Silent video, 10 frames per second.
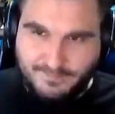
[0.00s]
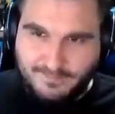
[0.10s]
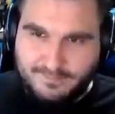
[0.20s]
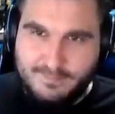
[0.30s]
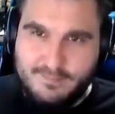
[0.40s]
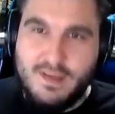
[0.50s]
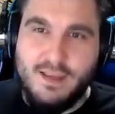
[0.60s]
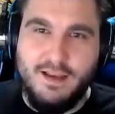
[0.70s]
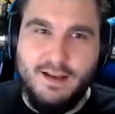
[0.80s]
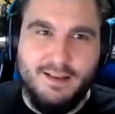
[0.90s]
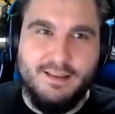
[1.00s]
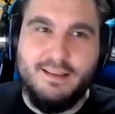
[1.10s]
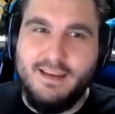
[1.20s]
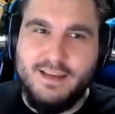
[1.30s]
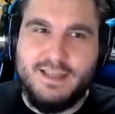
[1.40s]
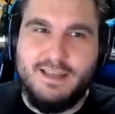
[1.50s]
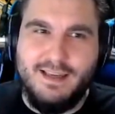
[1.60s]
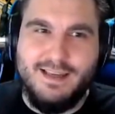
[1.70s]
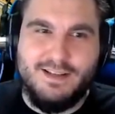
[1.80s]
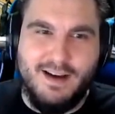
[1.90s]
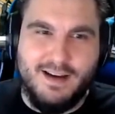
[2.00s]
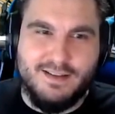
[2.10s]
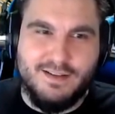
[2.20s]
references in as well. The Easter eggs are